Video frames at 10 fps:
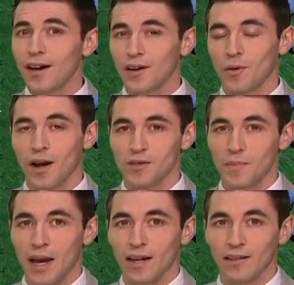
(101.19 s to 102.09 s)
across
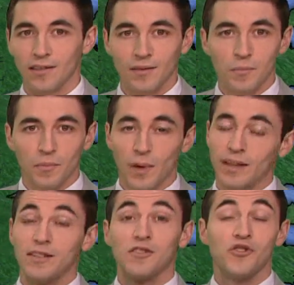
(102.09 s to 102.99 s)
Maine,
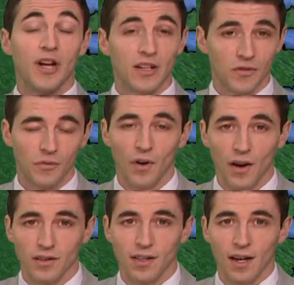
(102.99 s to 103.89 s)
at least the chance of
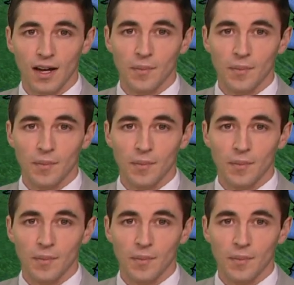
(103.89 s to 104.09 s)
frost.